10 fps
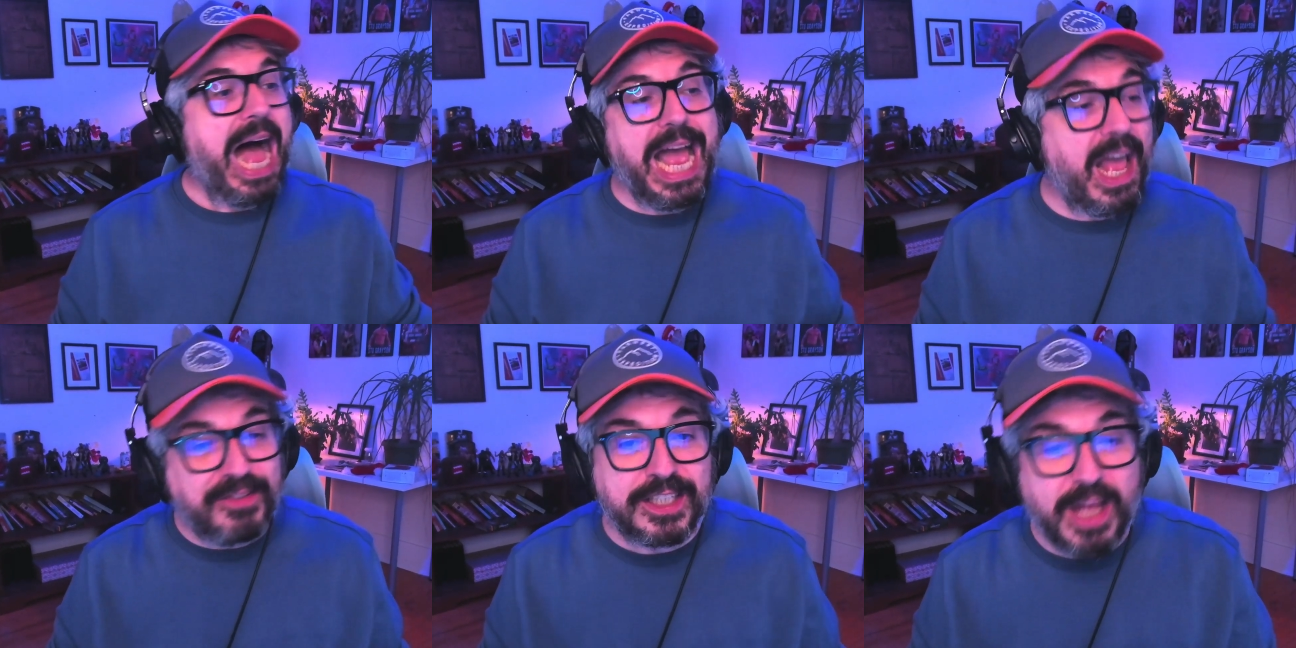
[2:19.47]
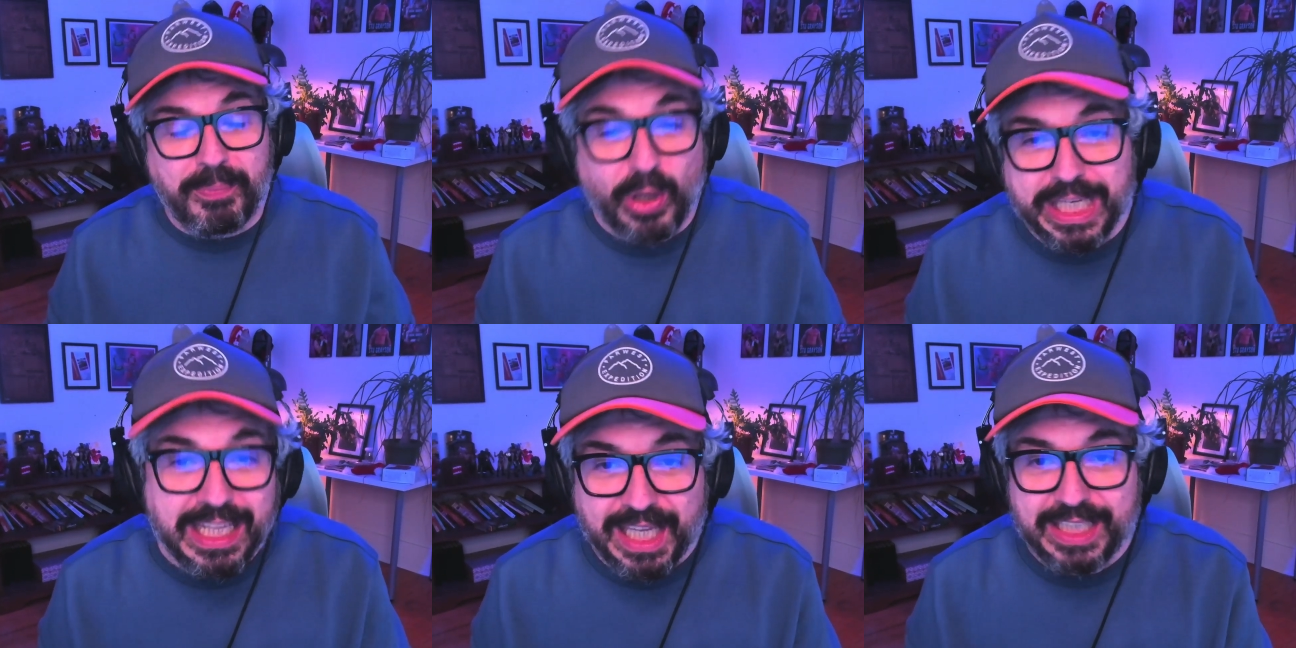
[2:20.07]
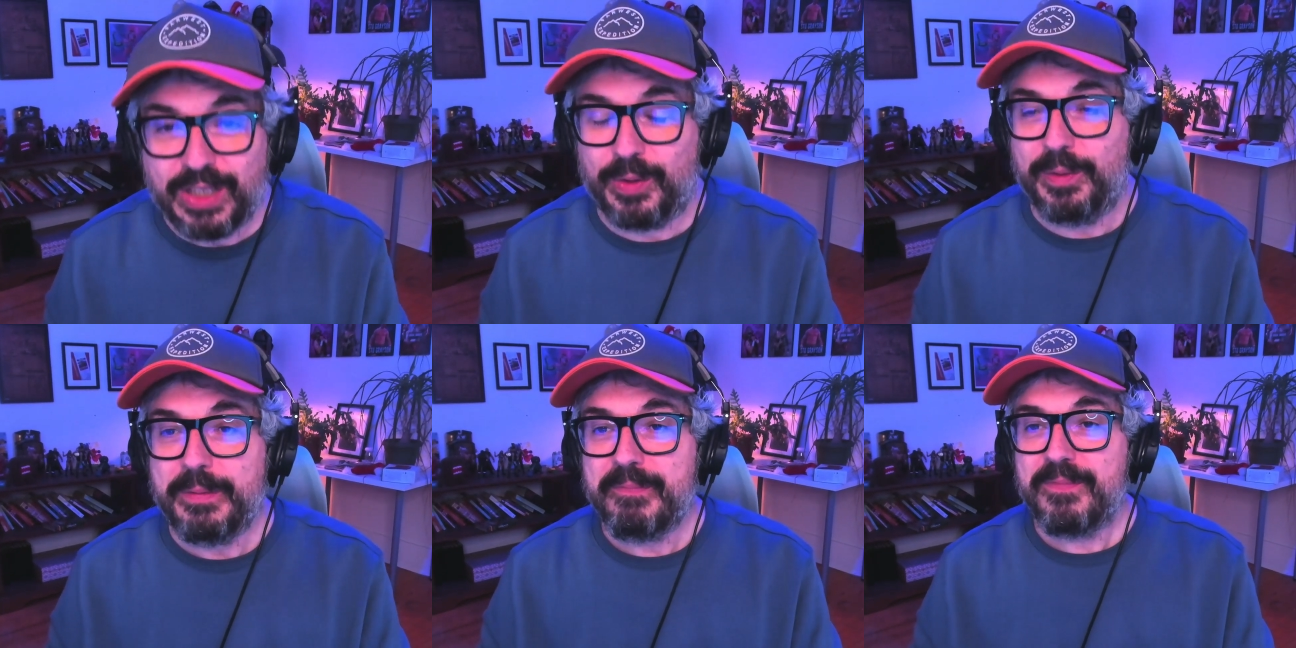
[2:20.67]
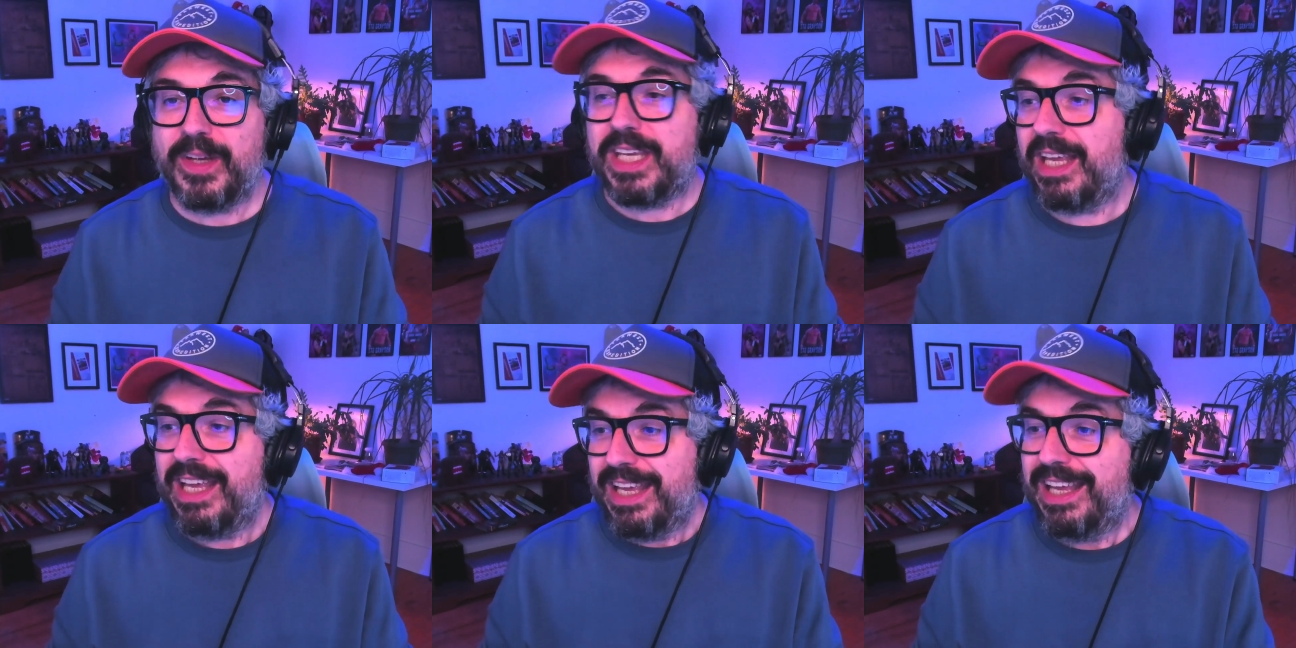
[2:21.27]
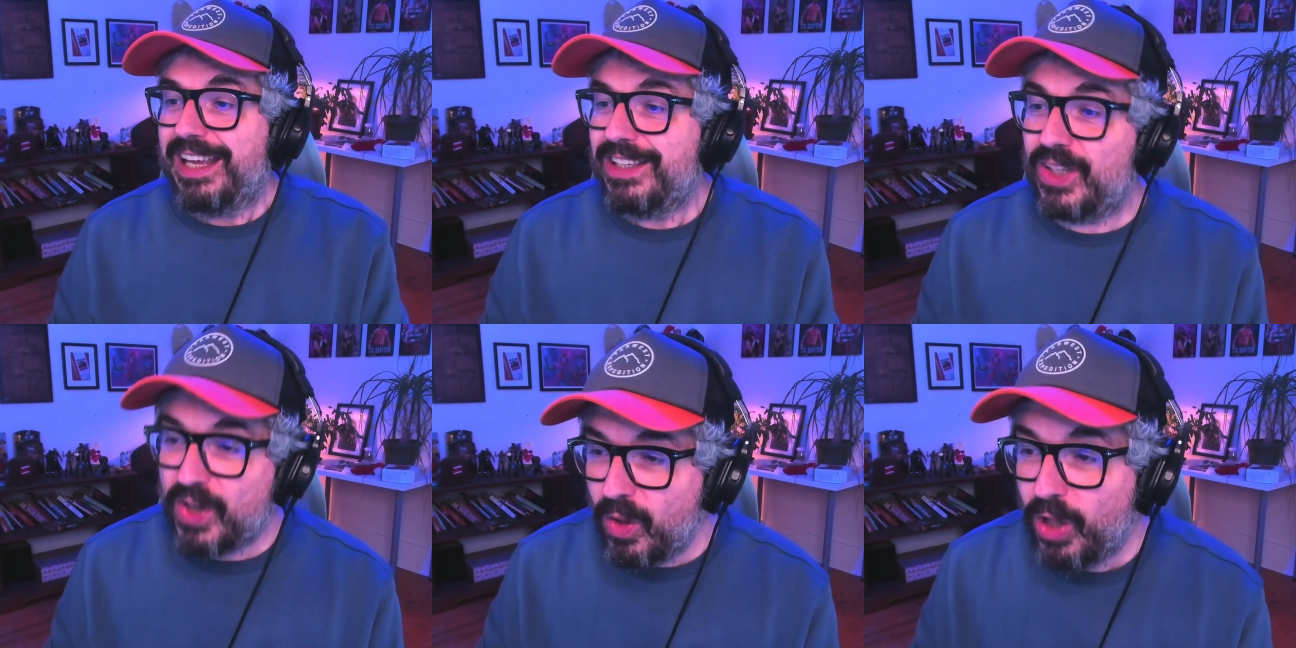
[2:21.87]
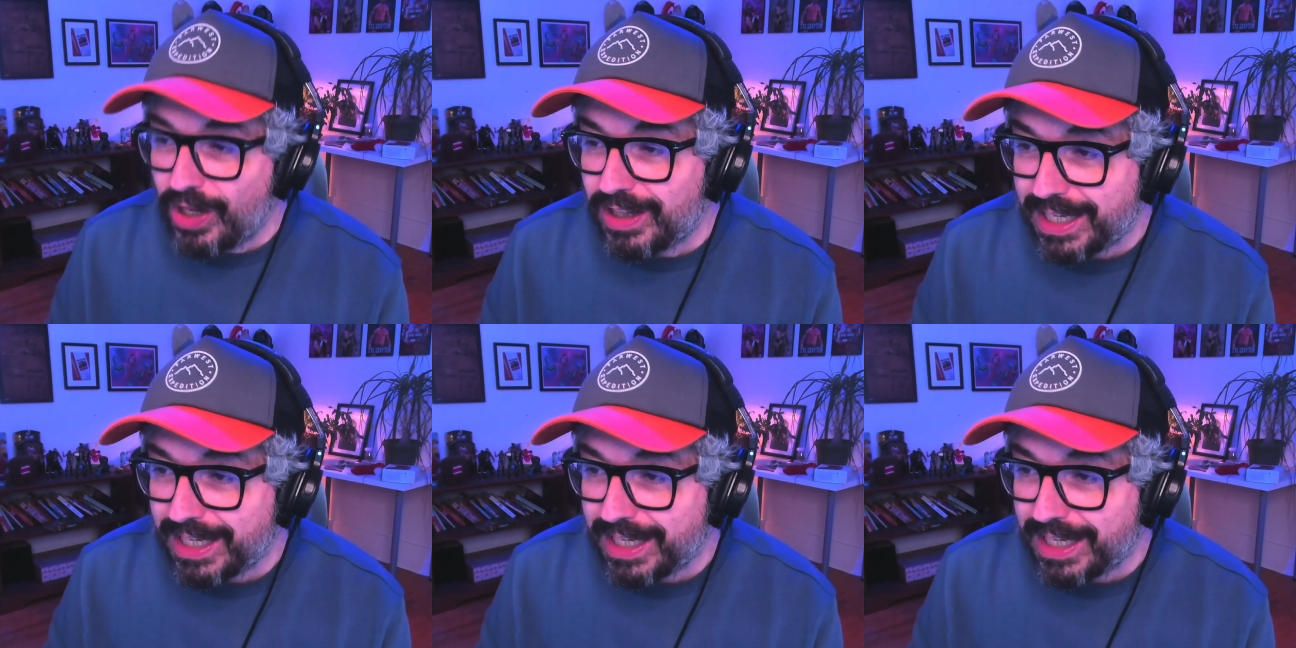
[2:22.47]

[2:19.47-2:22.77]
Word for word: I have to stop looking like you. You, you don't look